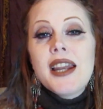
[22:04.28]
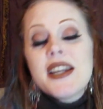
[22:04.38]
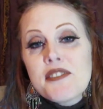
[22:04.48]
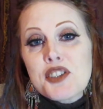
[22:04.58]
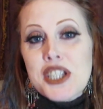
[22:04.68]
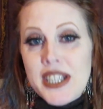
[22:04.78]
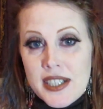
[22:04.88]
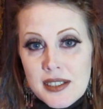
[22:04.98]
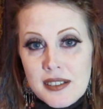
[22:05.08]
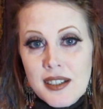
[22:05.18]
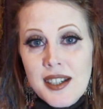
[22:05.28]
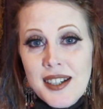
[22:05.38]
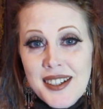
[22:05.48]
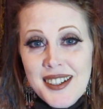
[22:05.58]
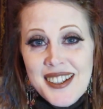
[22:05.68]
And it never did.
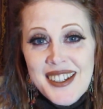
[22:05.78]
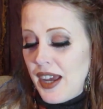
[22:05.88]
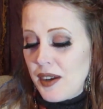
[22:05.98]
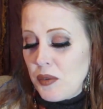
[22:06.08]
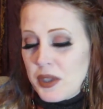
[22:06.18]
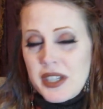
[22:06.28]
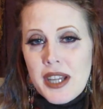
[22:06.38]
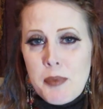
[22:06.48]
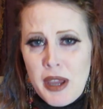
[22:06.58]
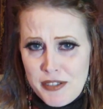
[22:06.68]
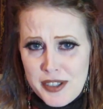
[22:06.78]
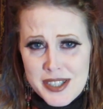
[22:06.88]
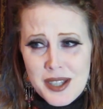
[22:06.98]
And what did I pay for this?